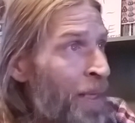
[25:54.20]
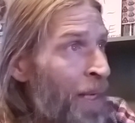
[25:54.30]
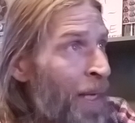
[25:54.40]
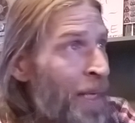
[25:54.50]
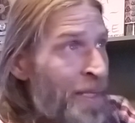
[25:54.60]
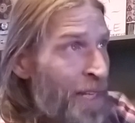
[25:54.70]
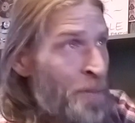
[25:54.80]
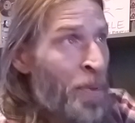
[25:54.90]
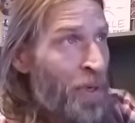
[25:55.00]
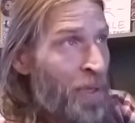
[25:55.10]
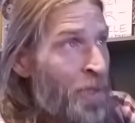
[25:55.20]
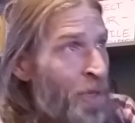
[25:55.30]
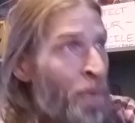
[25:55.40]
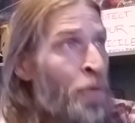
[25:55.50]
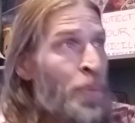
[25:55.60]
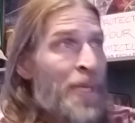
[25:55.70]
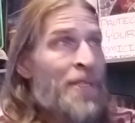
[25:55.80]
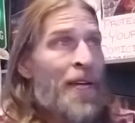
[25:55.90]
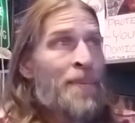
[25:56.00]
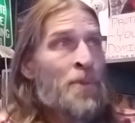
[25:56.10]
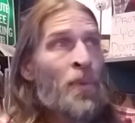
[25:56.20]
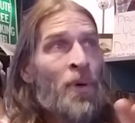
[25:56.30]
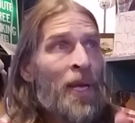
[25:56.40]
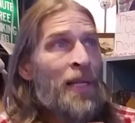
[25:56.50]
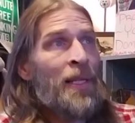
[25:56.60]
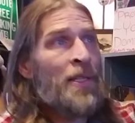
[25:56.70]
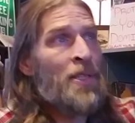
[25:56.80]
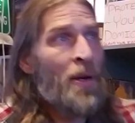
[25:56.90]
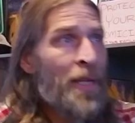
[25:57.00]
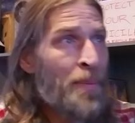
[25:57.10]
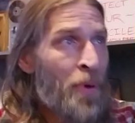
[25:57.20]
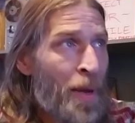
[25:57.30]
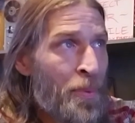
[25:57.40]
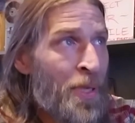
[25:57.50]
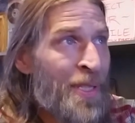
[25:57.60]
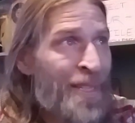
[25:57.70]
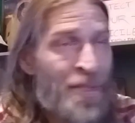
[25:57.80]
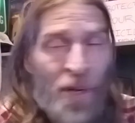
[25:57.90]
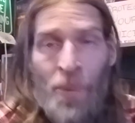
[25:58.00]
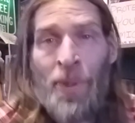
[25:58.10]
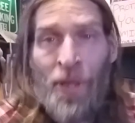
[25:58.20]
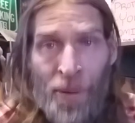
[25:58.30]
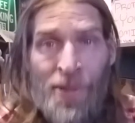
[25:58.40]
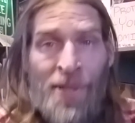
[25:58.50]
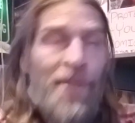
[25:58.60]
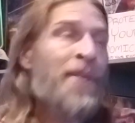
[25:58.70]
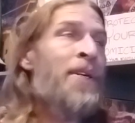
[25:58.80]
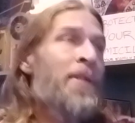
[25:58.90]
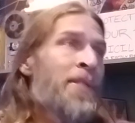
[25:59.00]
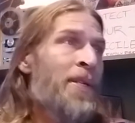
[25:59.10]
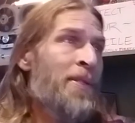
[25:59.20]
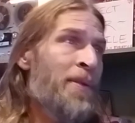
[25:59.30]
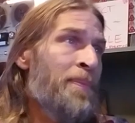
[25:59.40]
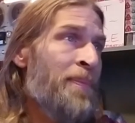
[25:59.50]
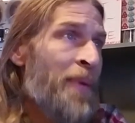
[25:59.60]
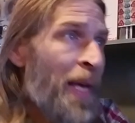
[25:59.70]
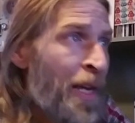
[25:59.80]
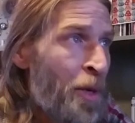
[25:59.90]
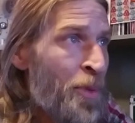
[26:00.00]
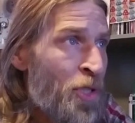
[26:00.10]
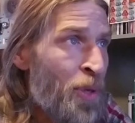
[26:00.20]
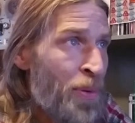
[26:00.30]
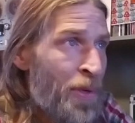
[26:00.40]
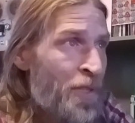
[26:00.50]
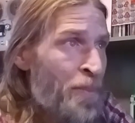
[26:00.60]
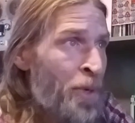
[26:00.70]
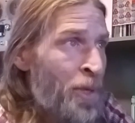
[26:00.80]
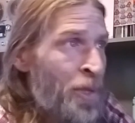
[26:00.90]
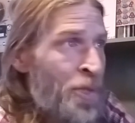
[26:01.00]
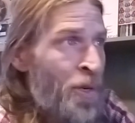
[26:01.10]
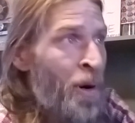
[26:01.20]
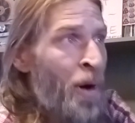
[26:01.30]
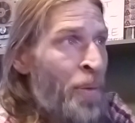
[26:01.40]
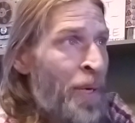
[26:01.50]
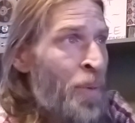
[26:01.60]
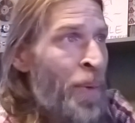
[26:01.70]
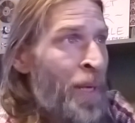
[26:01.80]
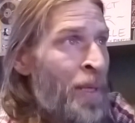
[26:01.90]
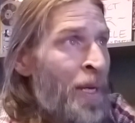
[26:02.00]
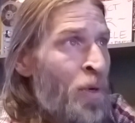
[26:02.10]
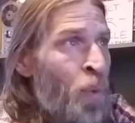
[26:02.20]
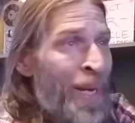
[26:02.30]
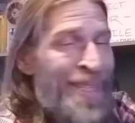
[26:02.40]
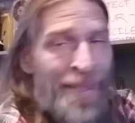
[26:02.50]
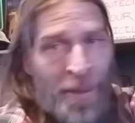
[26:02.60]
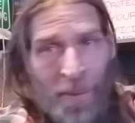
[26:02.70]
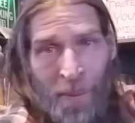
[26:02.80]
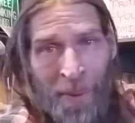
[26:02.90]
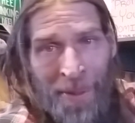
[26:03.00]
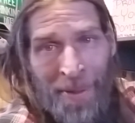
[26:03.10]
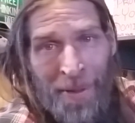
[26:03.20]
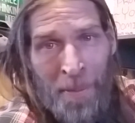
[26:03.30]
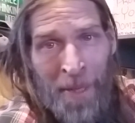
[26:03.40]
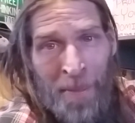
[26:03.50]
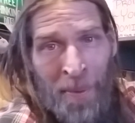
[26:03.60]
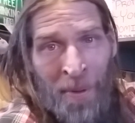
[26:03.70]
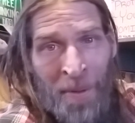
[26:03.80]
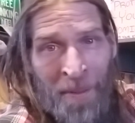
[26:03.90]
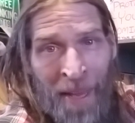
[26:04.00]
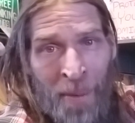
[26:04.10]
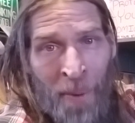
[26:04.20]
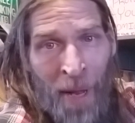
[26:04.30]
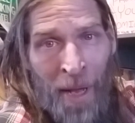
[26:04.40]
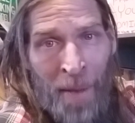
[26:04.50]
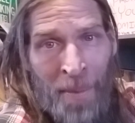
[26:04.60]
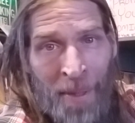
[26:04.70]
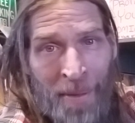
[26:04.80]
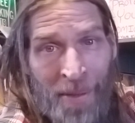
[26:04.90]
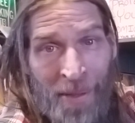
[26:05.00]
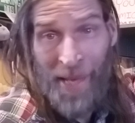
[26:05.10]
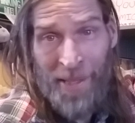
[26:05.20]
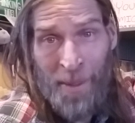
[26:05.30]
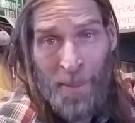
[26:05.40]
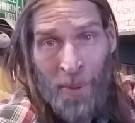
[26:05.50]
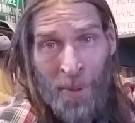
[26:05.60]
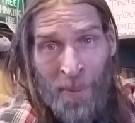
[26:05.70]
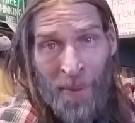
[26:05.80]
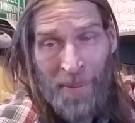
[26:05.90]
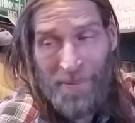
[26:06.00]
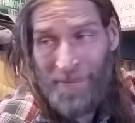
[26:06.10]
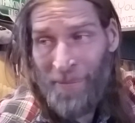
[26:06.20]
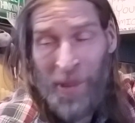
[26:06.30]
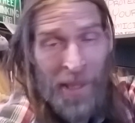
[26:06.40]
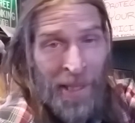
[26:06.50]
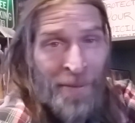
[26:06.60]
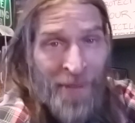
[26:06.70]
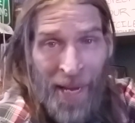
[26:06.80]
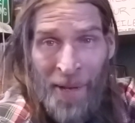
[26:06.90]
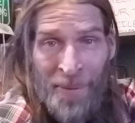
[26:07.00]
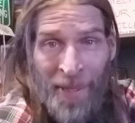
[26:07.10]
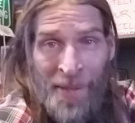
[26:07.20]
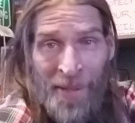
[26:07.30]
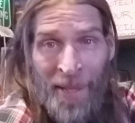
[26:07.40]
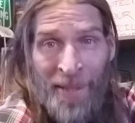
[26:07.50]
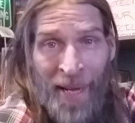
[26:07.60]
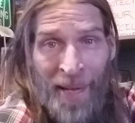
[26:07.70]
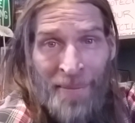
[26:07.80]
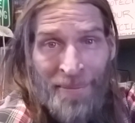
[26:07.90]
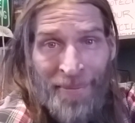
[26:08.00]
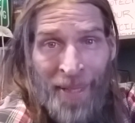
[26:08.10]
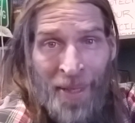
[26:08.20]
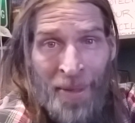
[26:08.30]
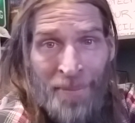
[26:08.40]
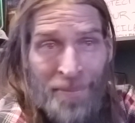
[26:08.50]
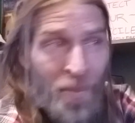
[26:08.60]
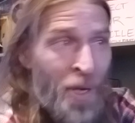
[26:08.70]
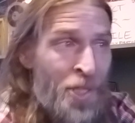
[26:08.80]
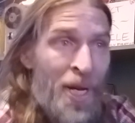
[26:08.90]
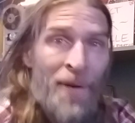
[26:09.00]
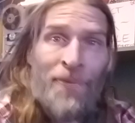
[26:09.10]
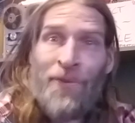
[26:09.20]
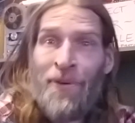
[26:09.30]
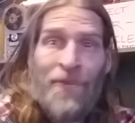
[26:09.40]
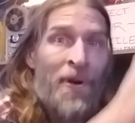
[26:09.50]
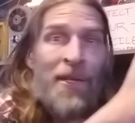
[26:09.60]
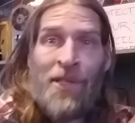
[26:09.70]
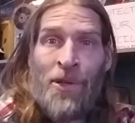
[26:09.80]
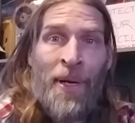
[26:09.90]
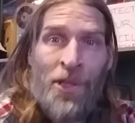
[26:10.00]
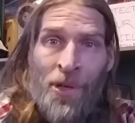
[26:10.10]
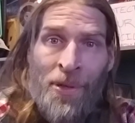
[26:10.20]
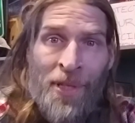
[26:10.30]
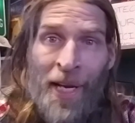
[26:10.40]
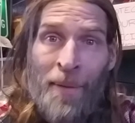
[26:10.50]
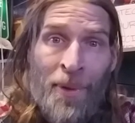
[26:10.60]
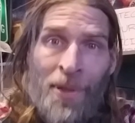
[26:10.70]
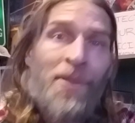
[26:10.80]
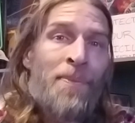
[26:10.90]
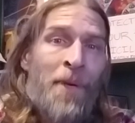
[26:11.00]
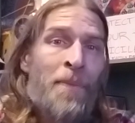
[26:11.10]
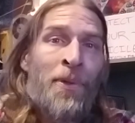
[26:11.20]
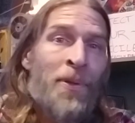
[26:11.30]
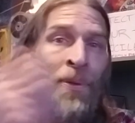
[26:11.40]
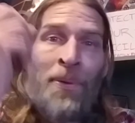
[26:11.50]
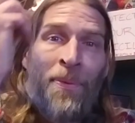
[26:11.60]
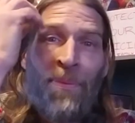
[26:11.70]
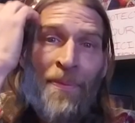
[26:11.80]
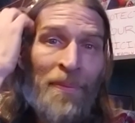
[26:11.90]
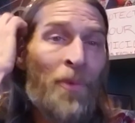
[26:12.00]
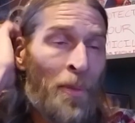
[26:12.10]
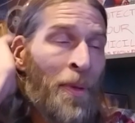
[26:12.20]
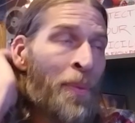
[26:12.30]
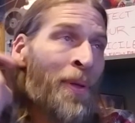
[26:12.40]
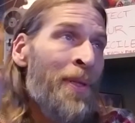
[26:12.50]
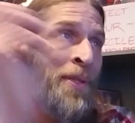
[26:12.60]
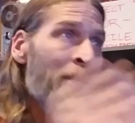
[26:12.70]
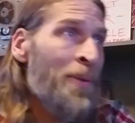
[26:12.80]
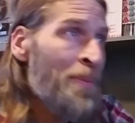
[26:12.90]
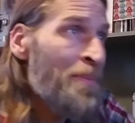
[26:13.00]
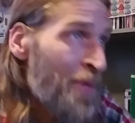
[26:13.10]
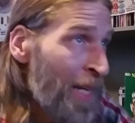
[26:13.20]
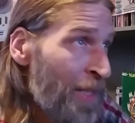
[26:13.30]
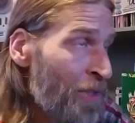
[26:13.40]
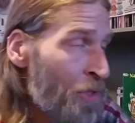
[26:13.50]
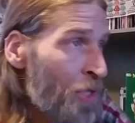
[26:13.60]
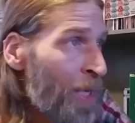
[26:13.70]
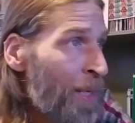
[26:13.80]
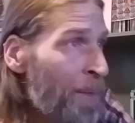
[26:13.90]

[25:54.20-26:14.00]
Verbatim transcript: It says burglars are 3 times more likely to target properties that don't use a security system. And almost 2/3 of burglars are already well acquainted with the people they rob. So an important one. When you leave town, things like that, you know, watch out for friends, strangers, neighbors, people who would be willing to take your shit.